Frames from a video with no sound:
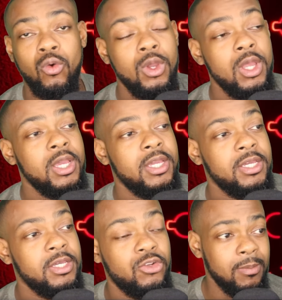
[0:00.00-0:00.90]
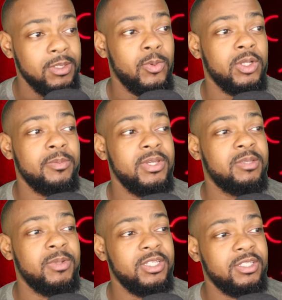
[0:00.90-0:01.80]
So we see that Thomas
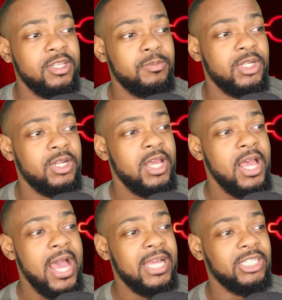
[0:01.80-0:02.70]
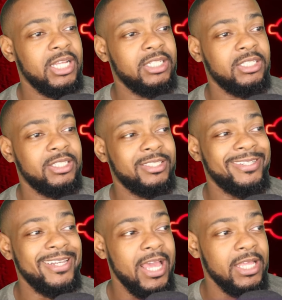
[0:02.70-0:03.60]
Partey beat him in interception,
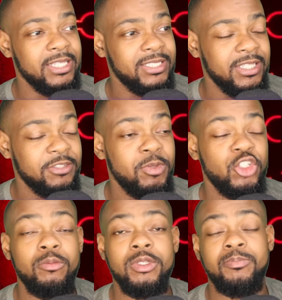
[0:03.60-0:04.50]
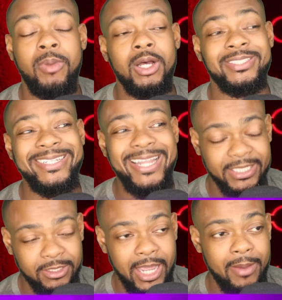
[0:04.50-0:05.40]
and he's been dribbled
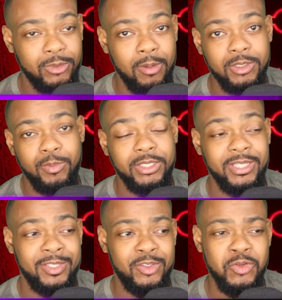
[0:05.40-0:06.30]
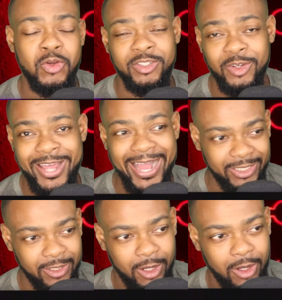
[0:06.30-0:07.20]
past less time. Thomas Partey, you know, he's
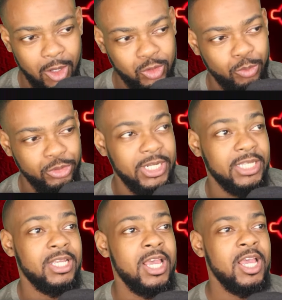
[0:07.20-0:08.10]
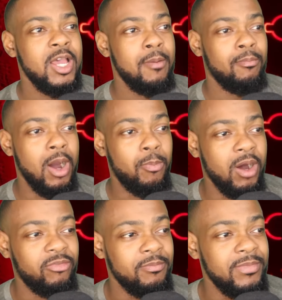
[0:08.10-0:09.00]
got the octopus legs.
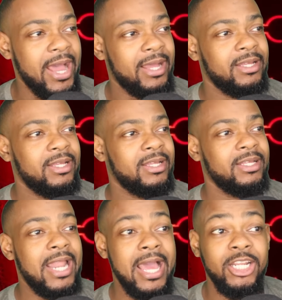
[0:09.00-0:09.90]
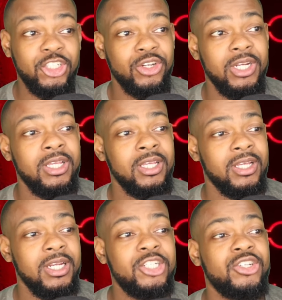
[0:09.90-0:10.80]
But apart from that, like
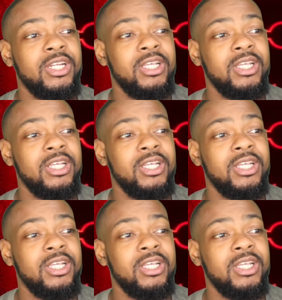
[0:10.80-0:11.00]
literally,